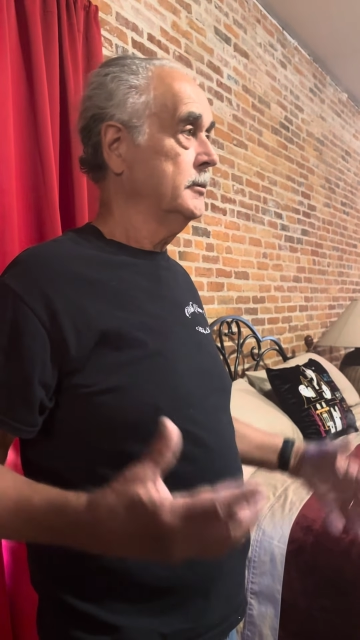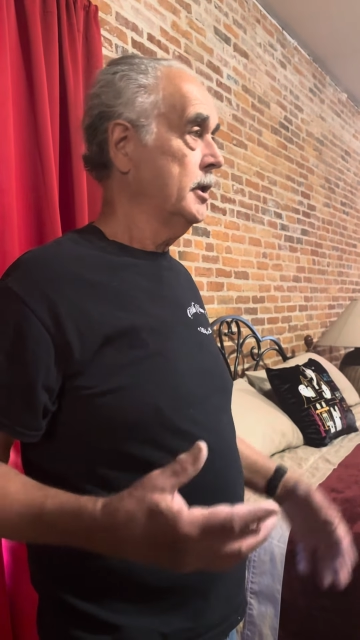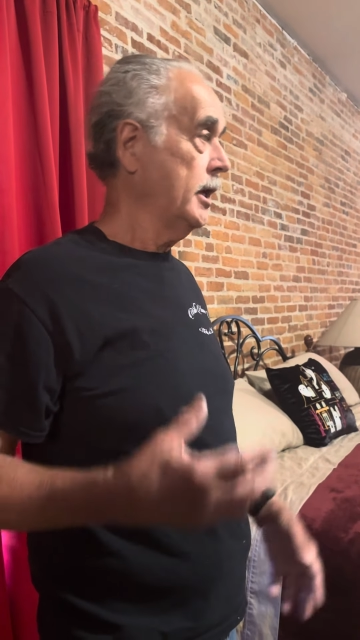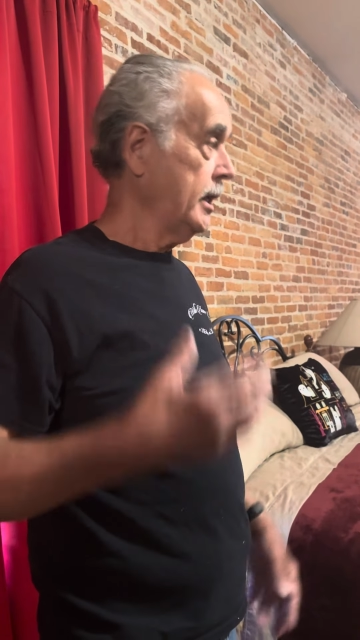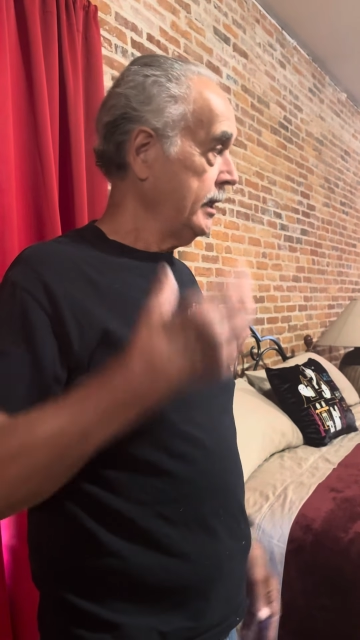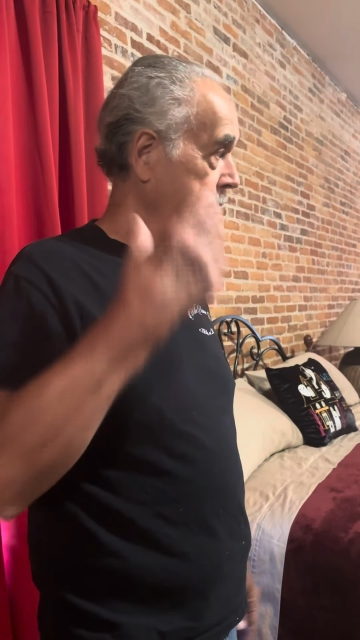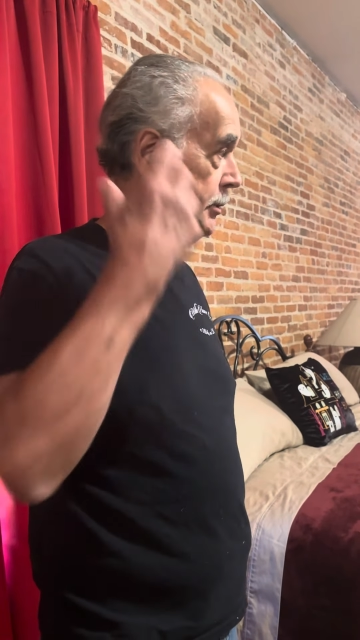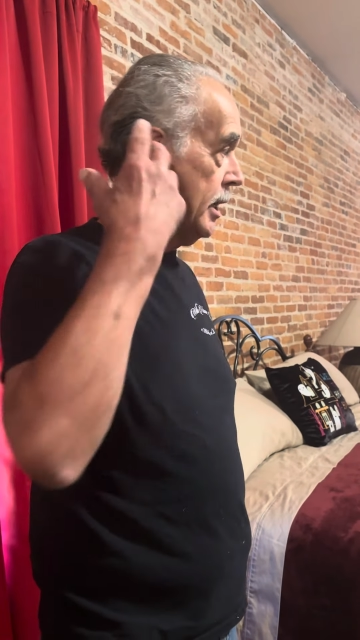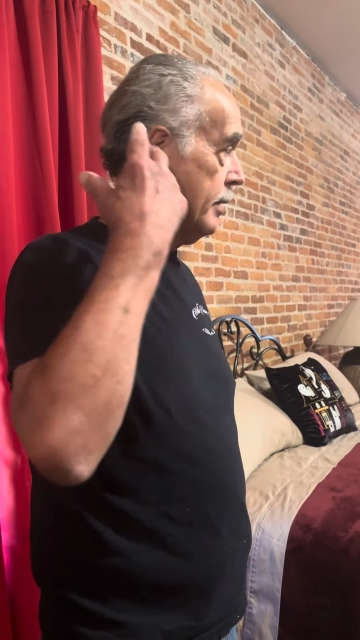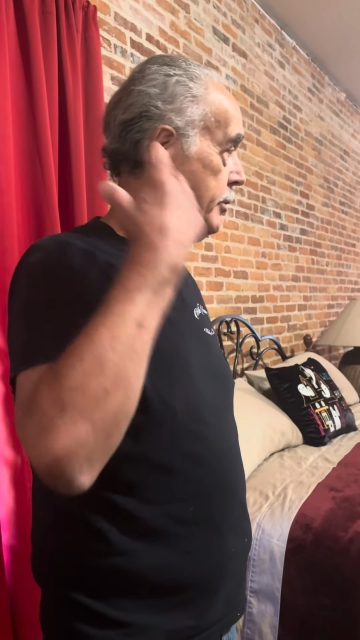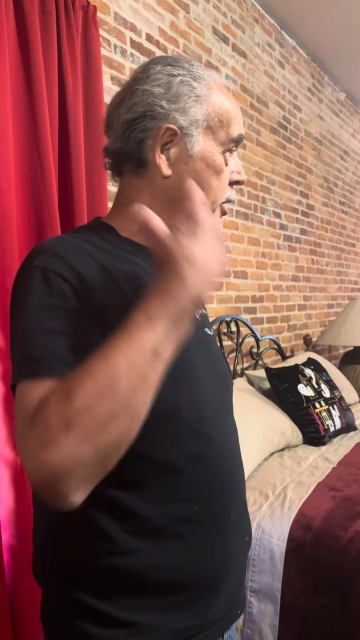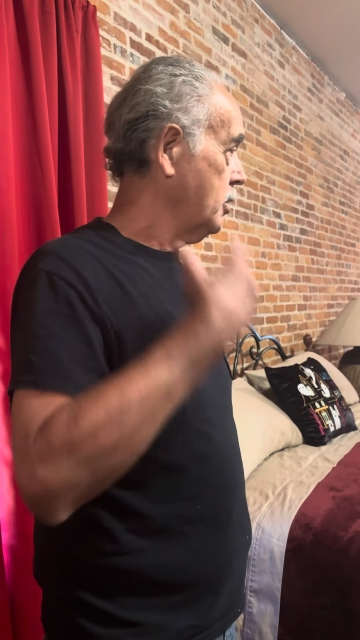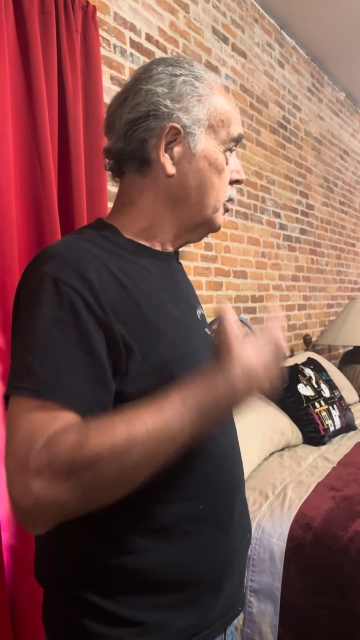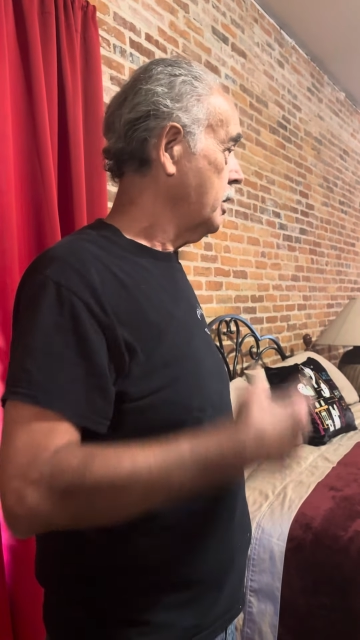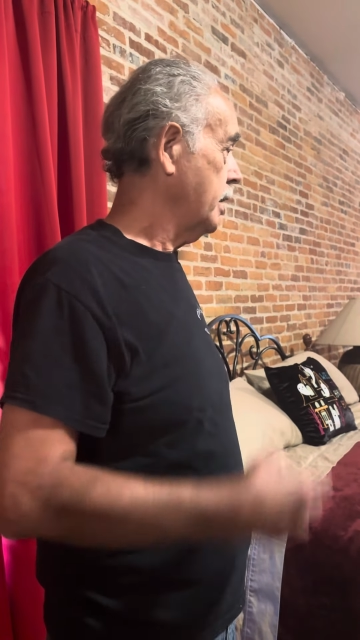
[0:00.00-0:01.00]
I ain't even got my
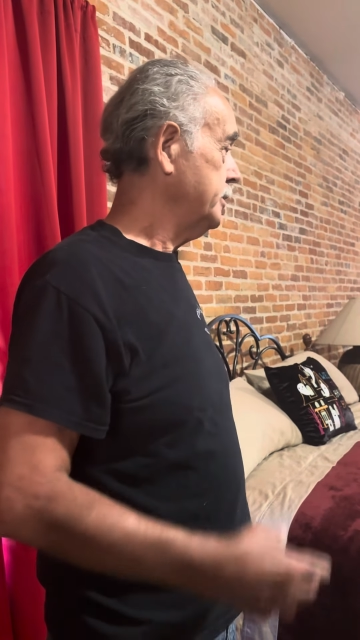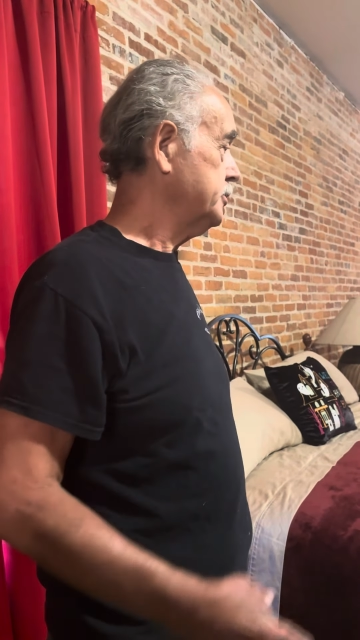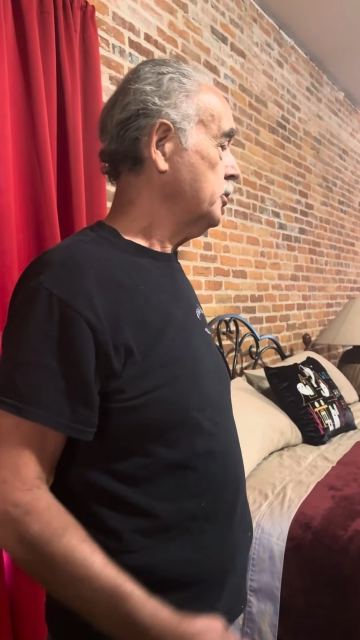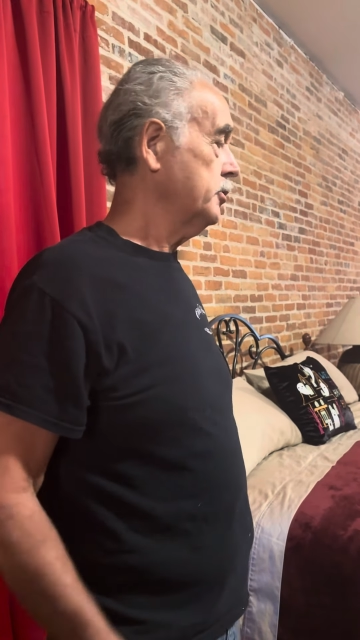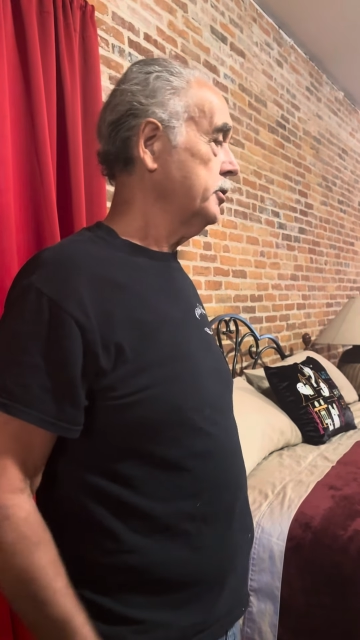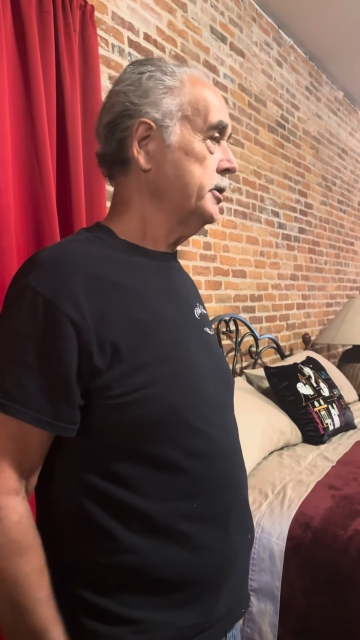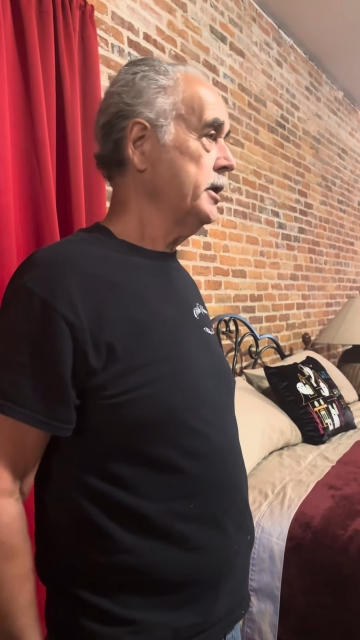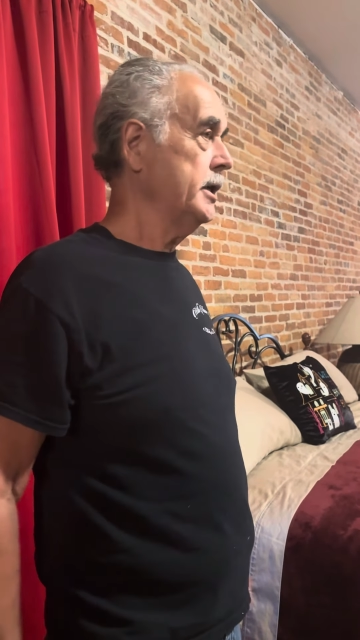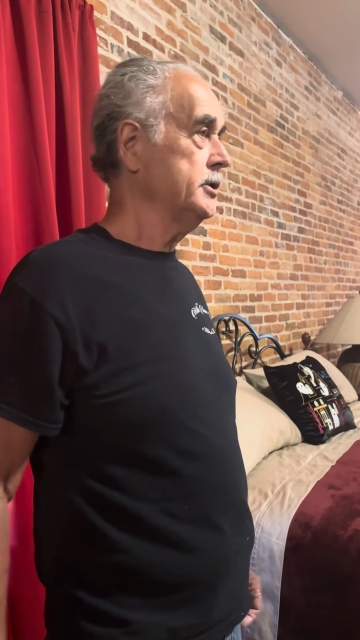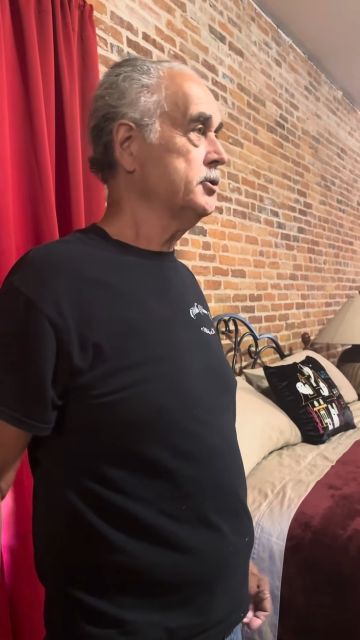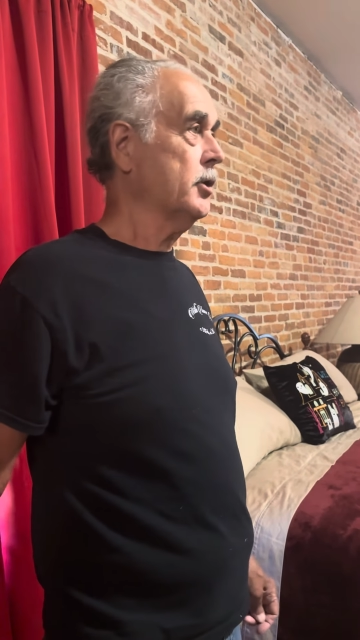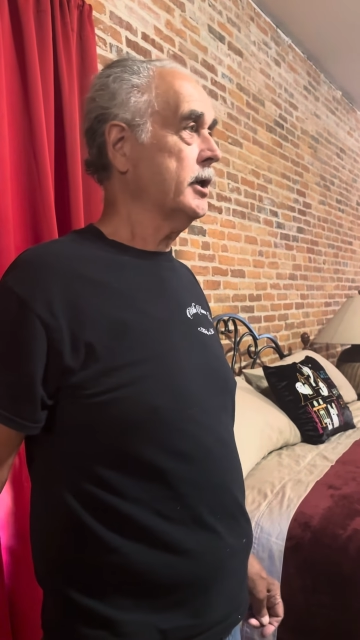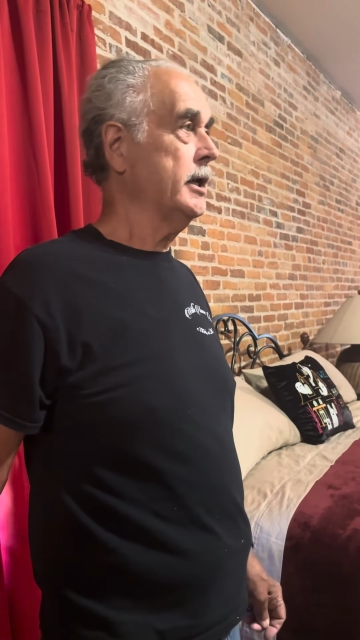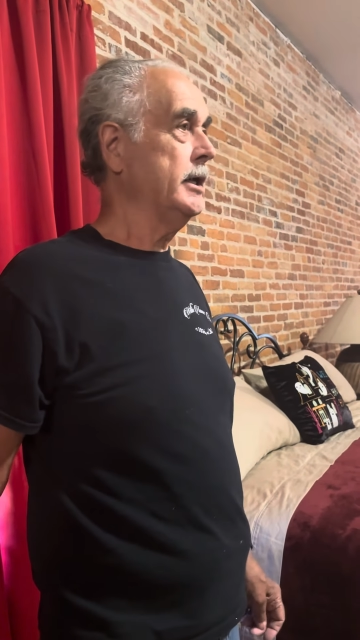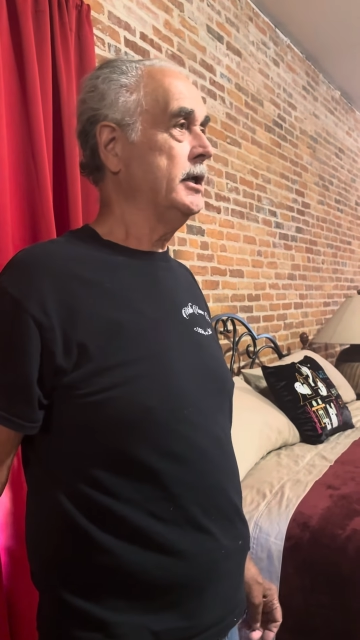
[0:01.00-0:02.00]
hearing aids on today, so
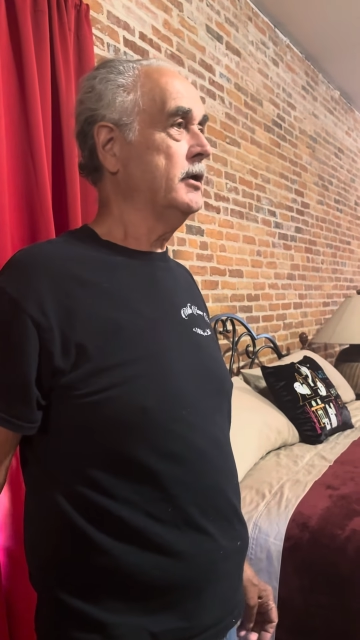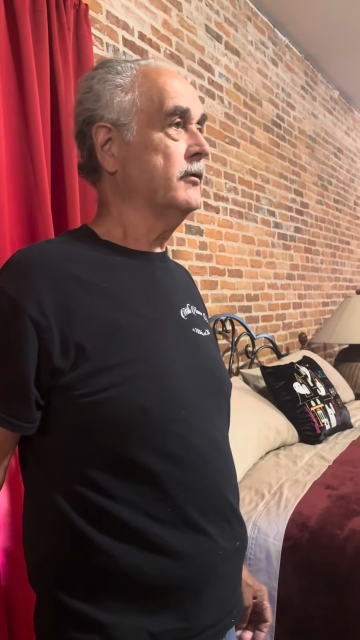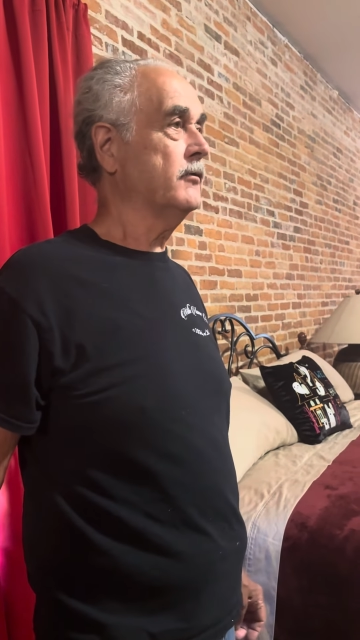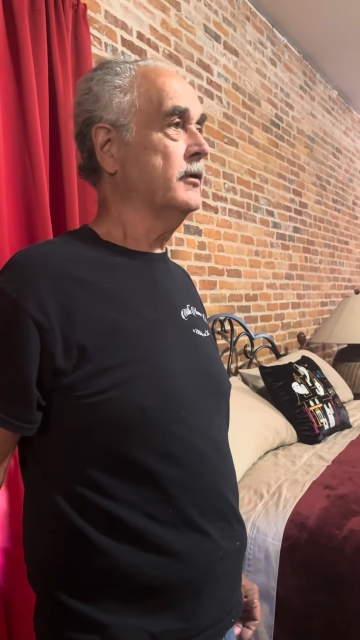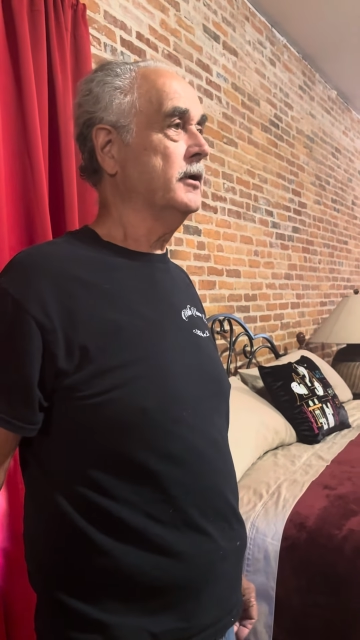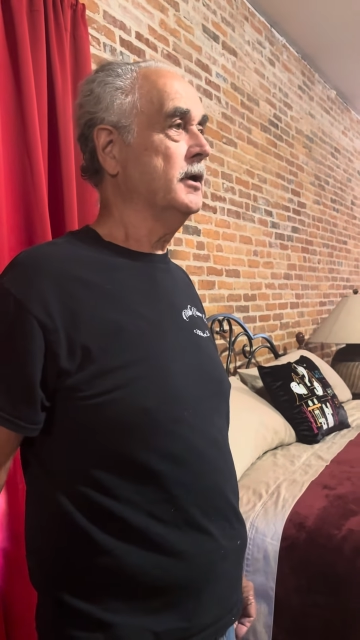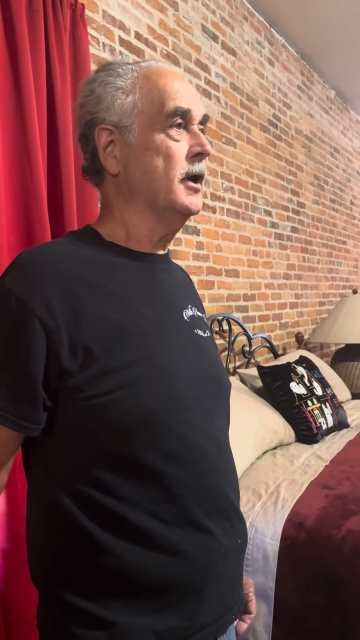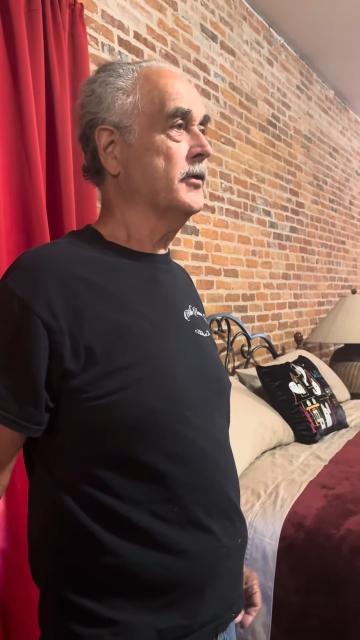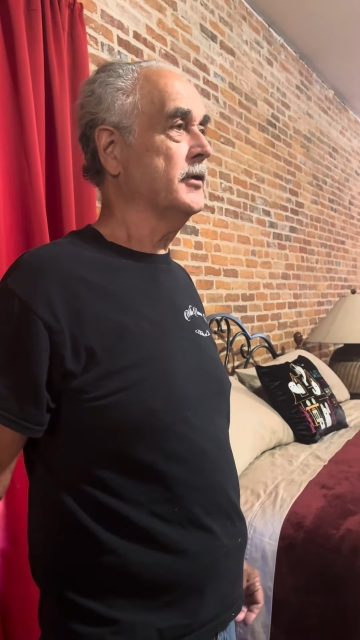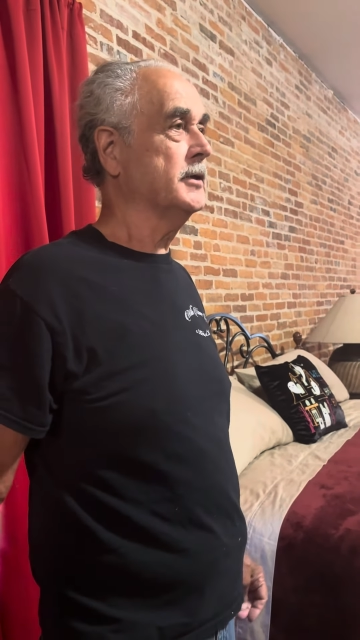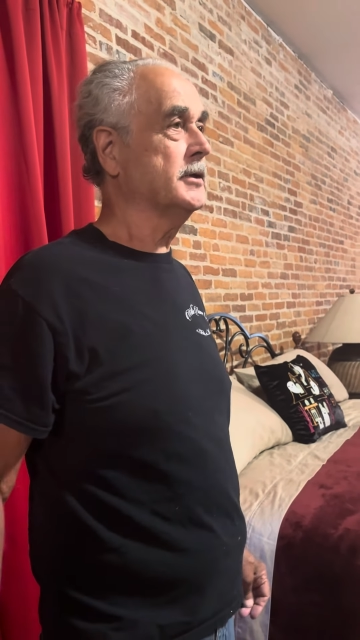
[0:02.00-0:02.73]
I can't hear for nothing.